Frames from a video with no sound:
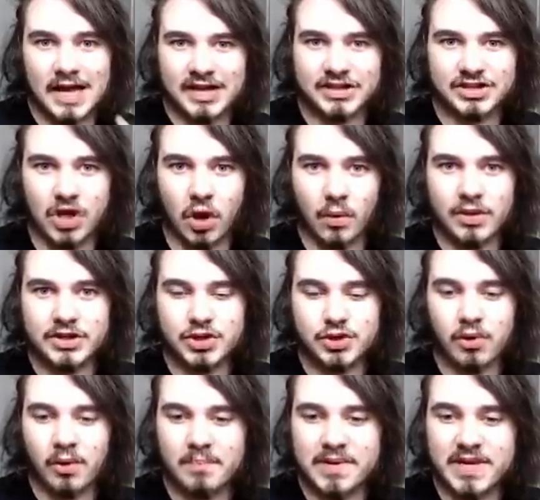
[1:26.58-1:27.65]
is going
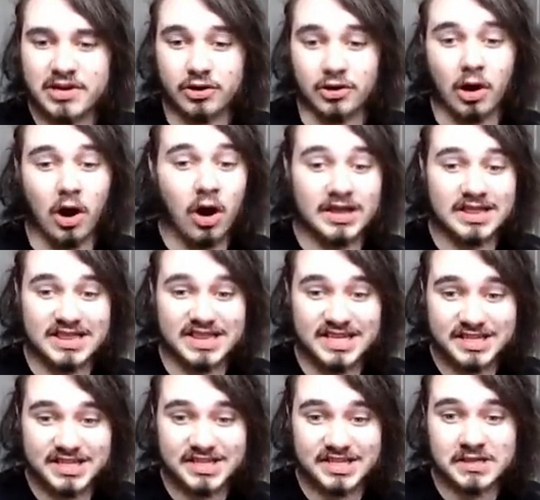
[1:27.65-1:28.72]
to appear on
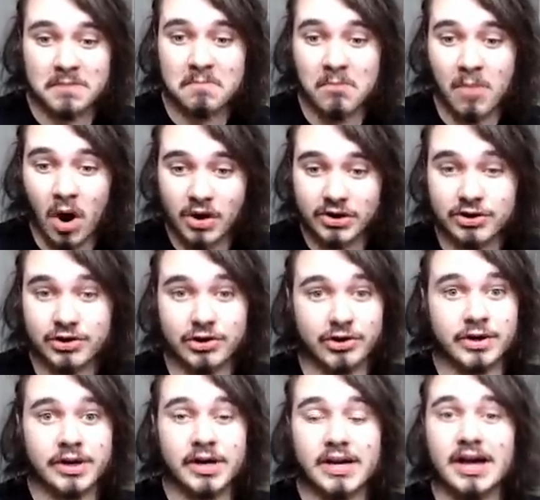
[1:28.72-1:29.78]
this
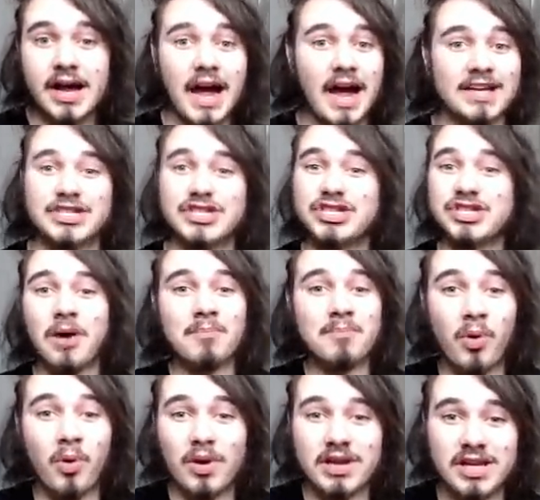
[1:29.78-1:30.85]
monitor at some
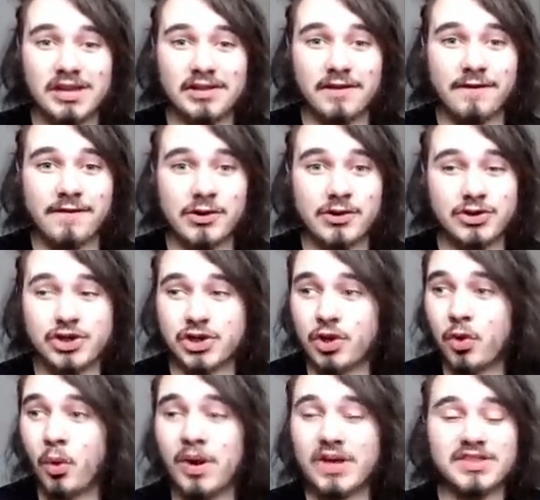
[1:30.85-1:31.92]
point in the
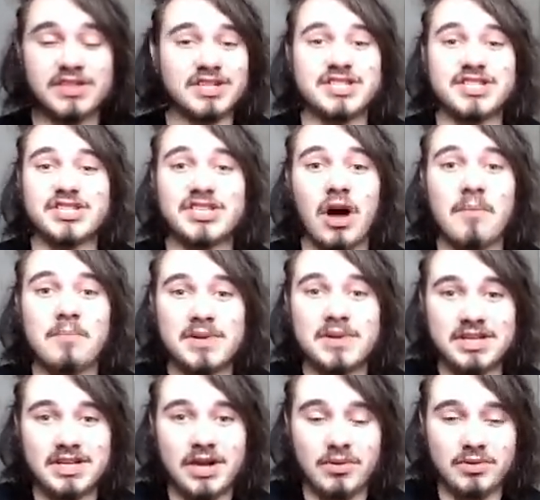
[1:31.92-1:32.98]
future with some,
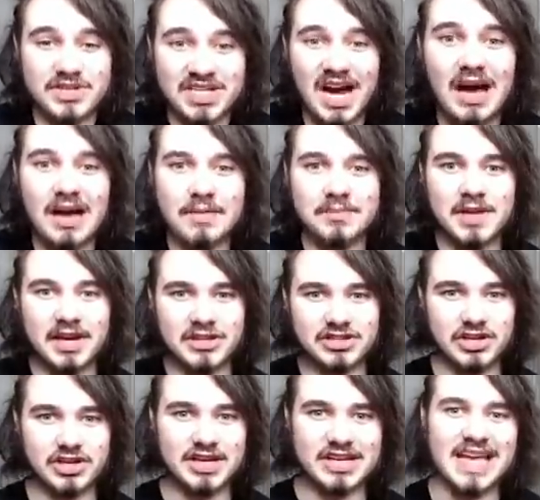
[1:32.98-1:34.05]
you know, time that it's
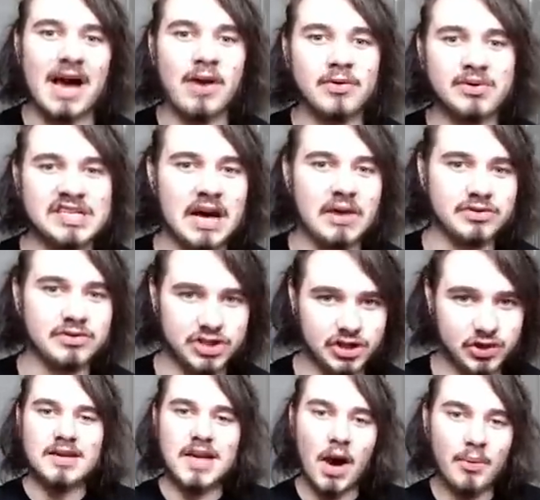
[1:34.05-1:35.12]
going to count down
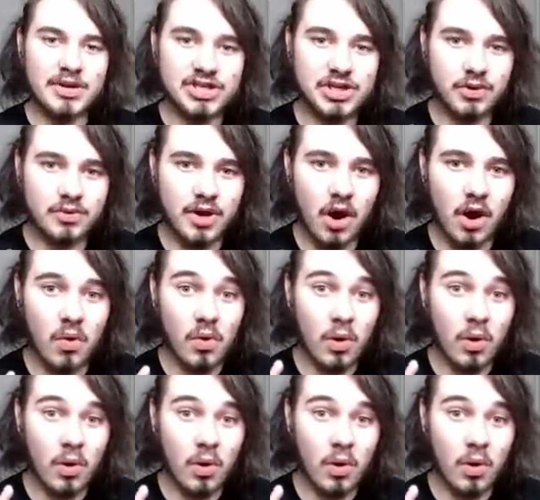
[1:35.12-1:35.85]
to. Now, we don't know